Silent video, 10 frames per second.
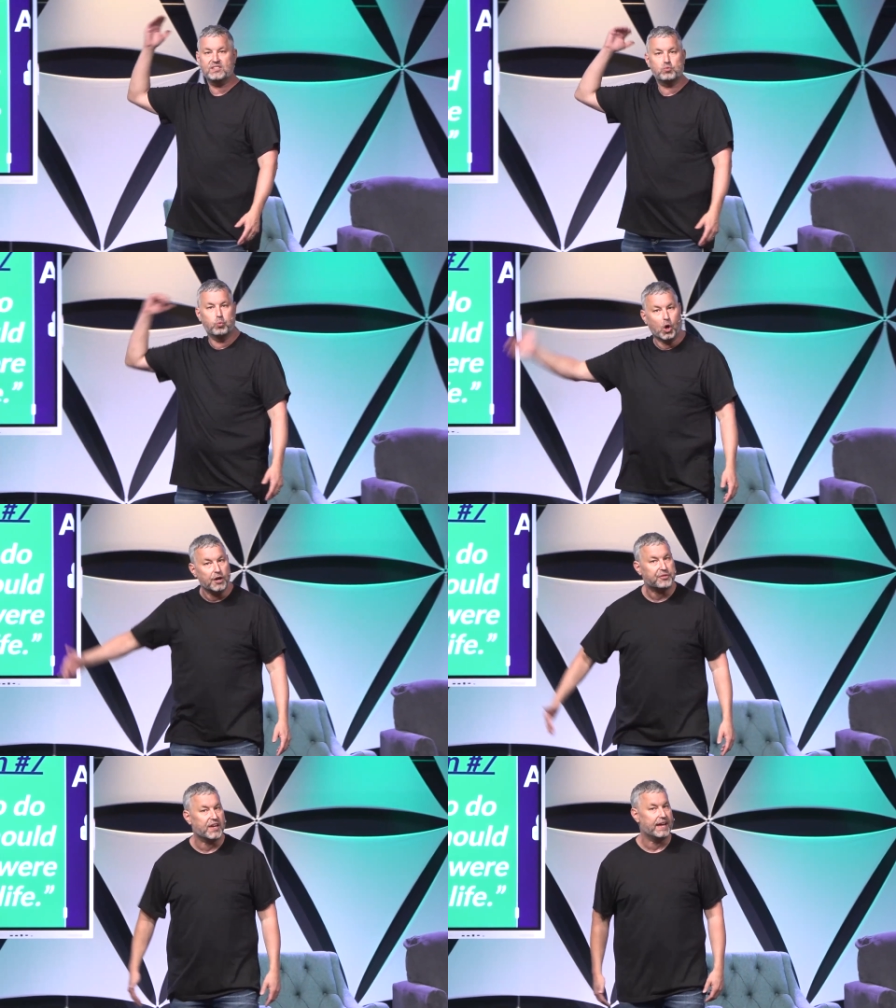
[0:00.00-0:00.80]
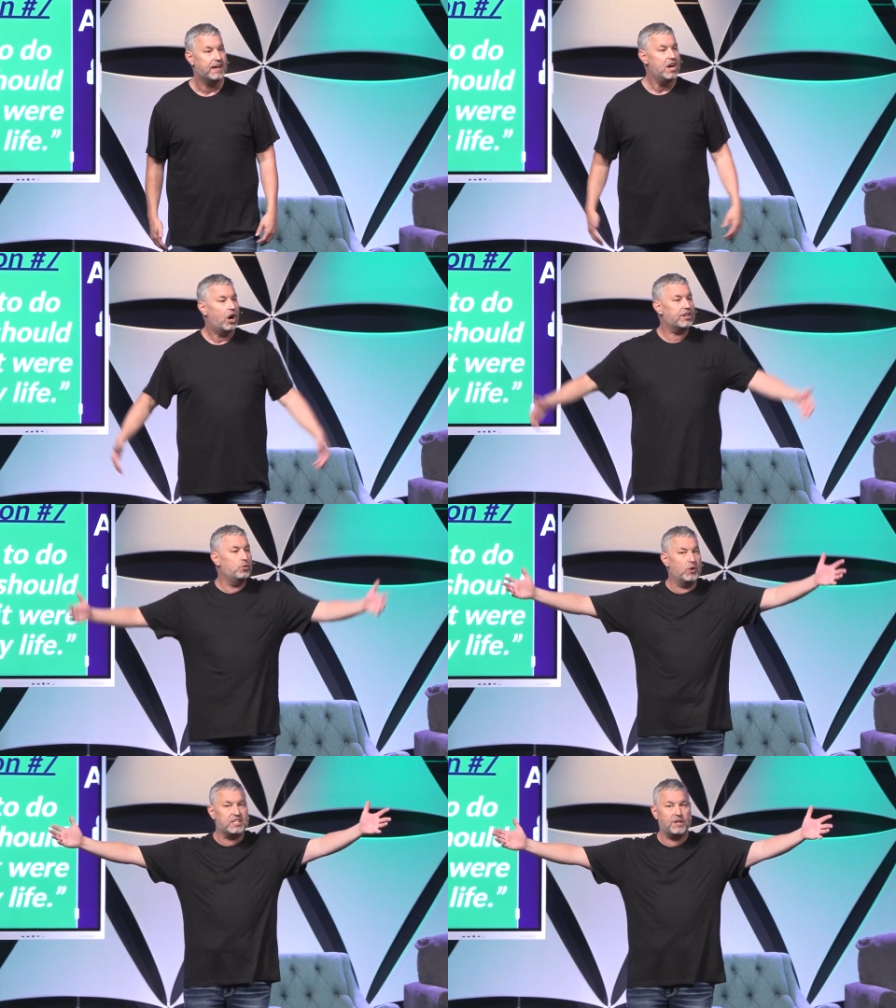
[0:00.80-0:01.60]
but it's worth it. Are
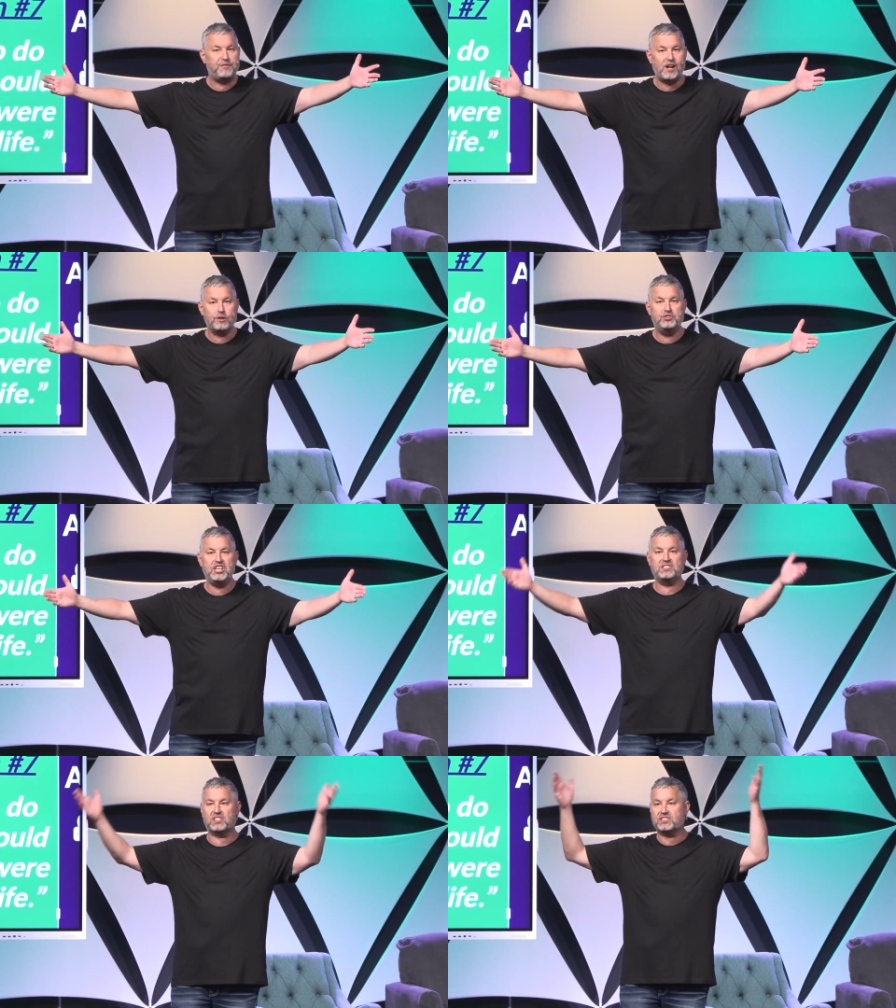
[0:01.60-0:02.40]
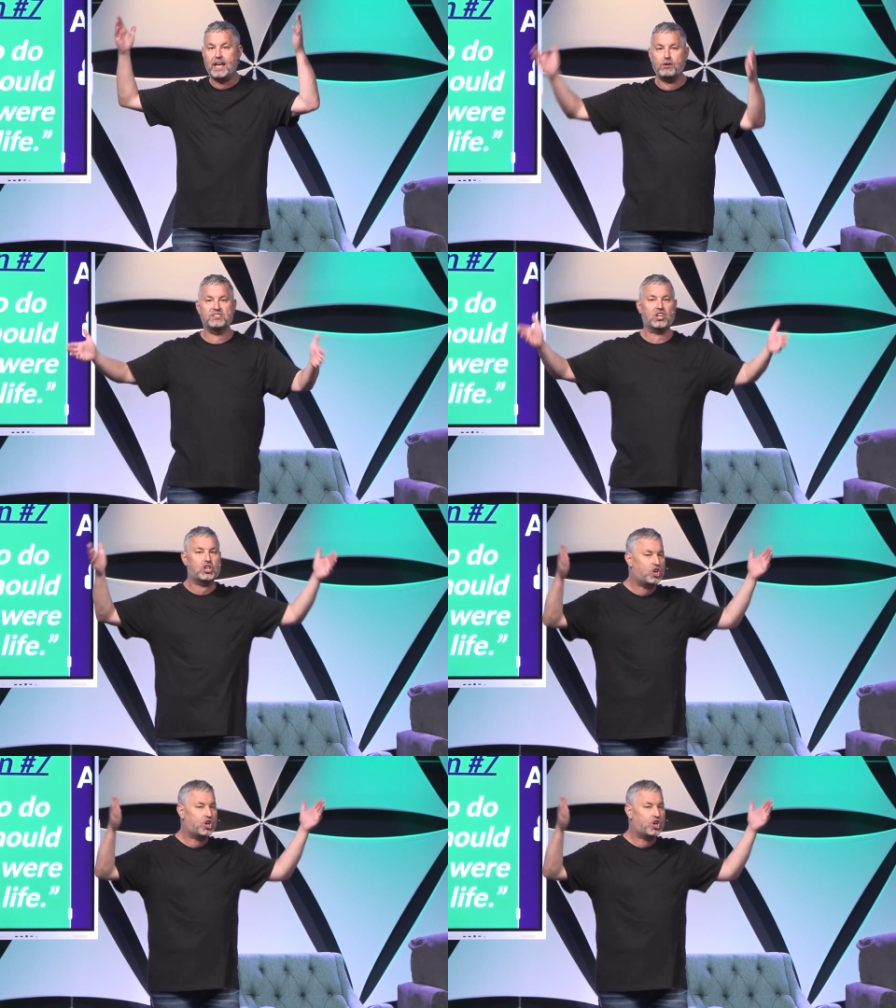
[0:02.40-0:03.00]
you willing to follow Jesus? There is a